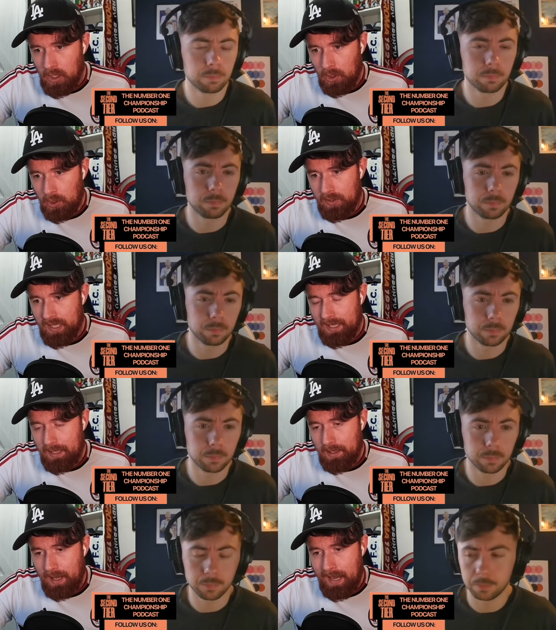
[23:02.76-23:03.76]

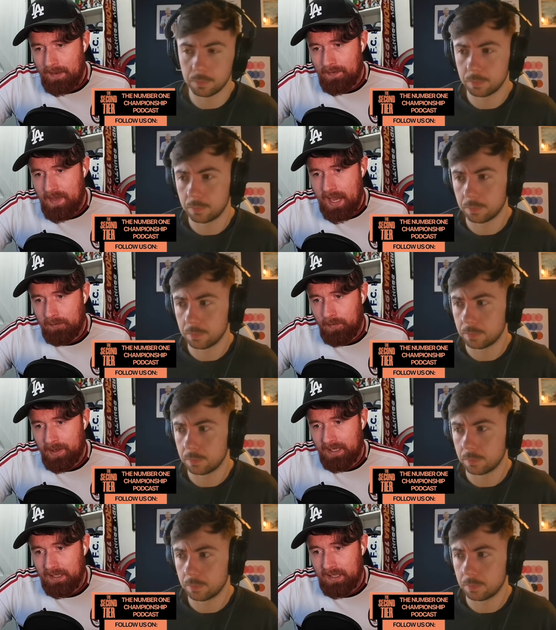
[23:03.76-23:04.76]
Speaker 1: Looking at their
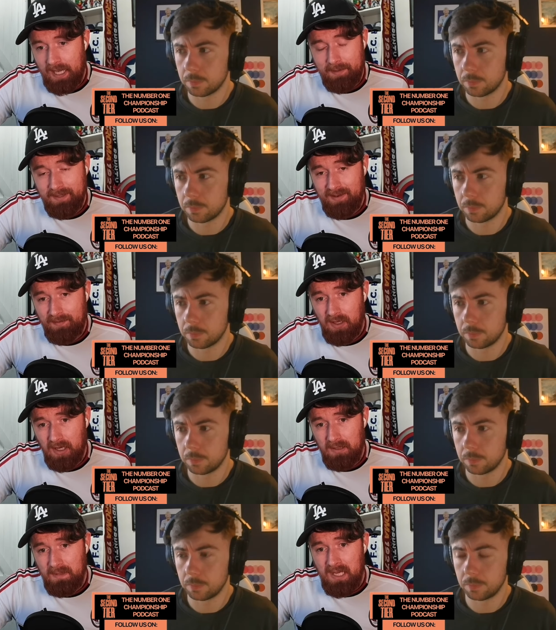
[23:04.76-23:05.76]
remaining games, they've
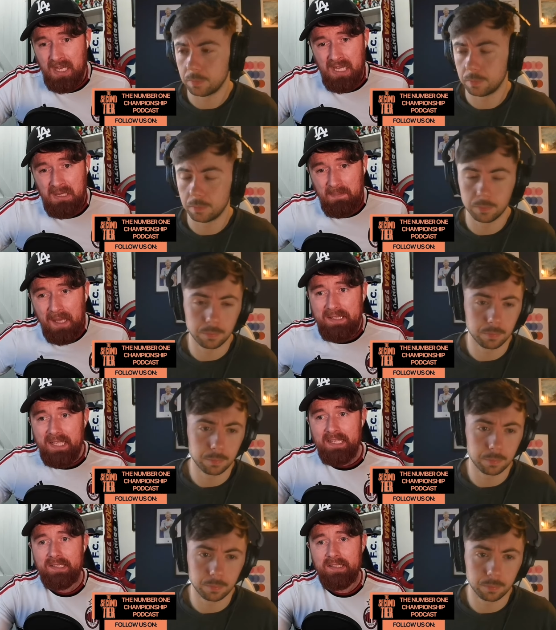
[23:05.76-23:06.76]
got a
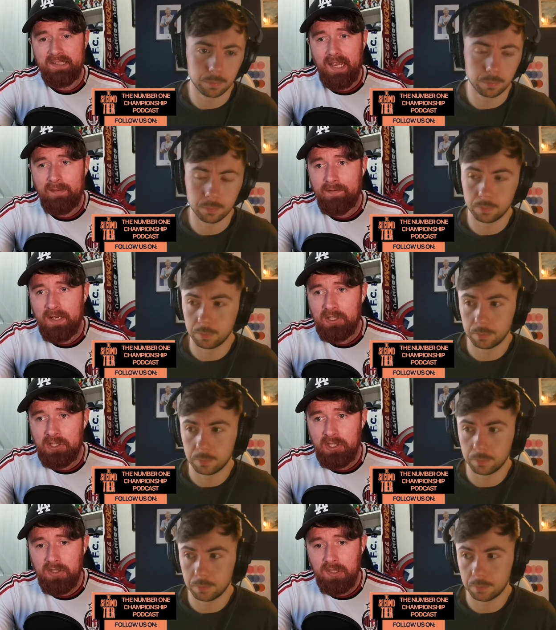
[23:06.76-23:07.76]
decent set of
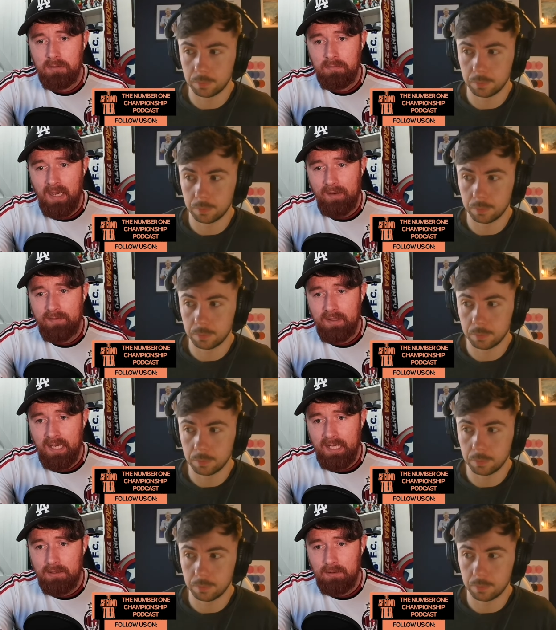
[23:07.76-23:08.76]
fixtures, haven't
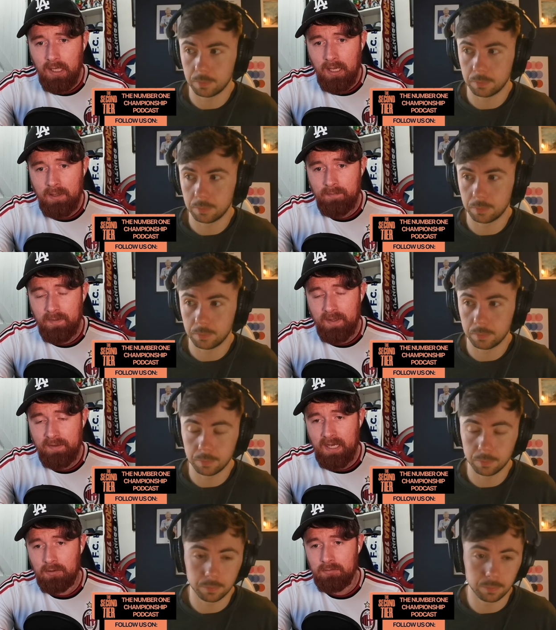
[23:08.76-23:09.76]
they? Um, they've
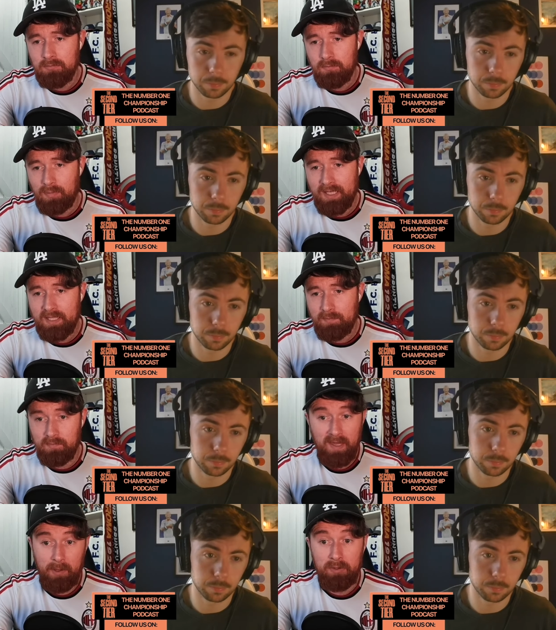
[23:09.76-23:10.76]
now played
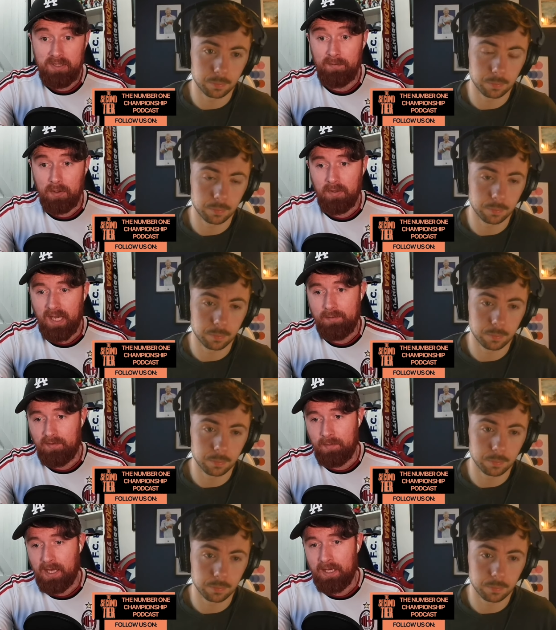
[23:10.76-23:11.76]
their most difficult game
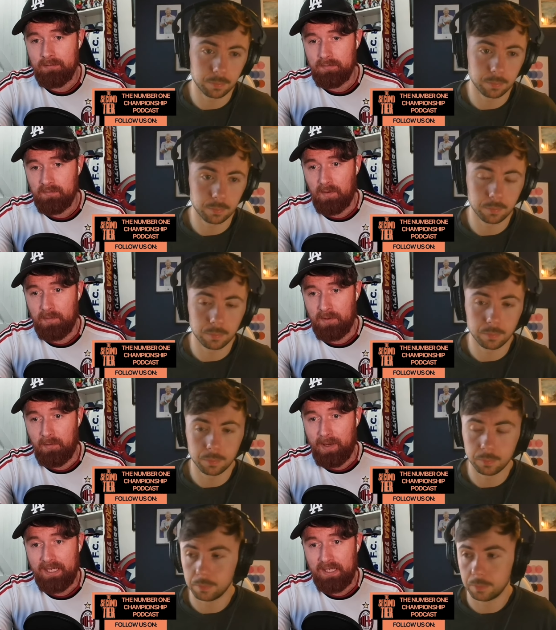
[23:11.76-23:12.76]
from their from the
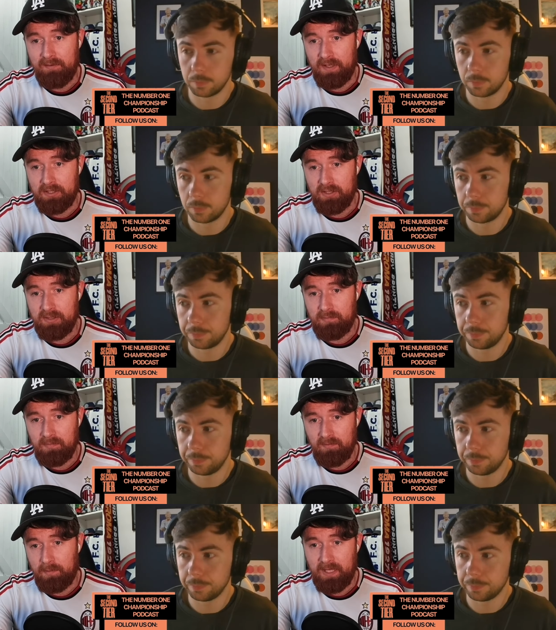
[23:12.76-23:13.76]
remaining fixtures
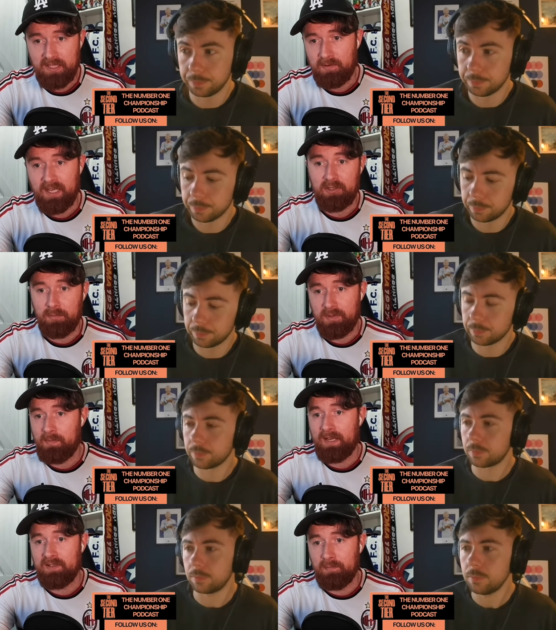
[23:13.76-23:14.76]
from the international
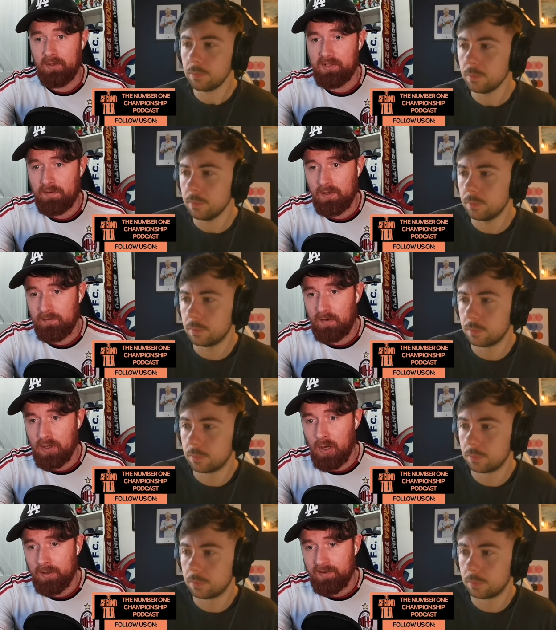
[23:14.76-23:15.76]
perspective point of view. They've got
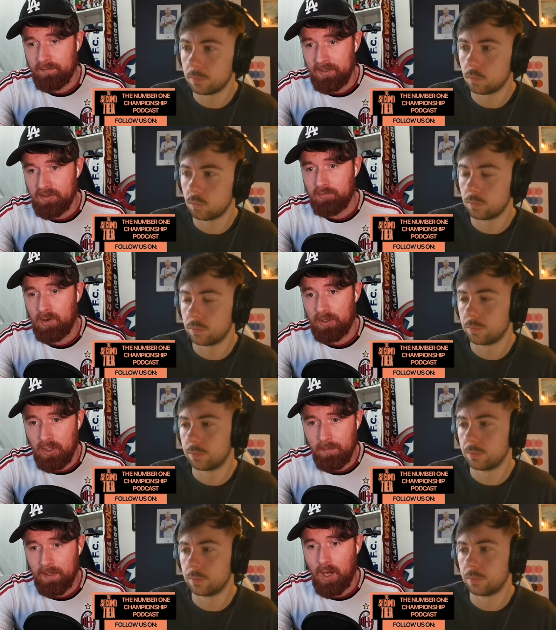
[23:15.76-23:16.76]
Cardiff, Middlesbrough,
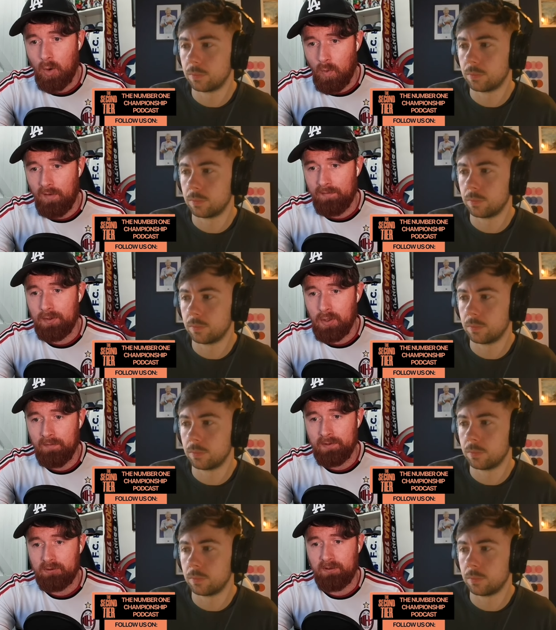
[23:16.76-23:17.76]
QPR, Watford,
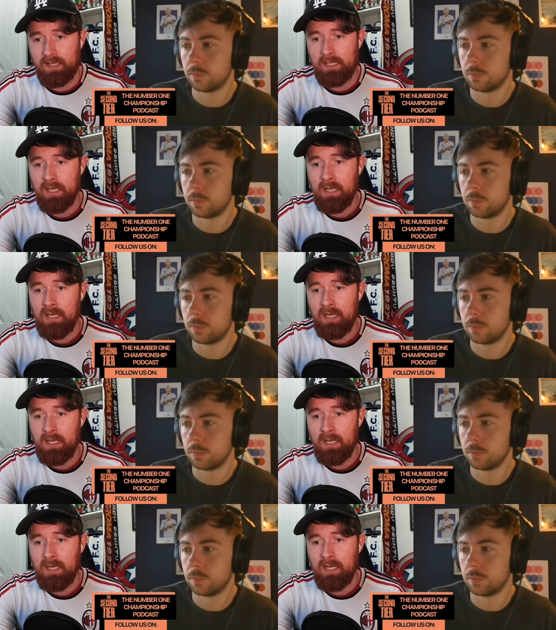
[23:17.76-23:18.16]
Coventry,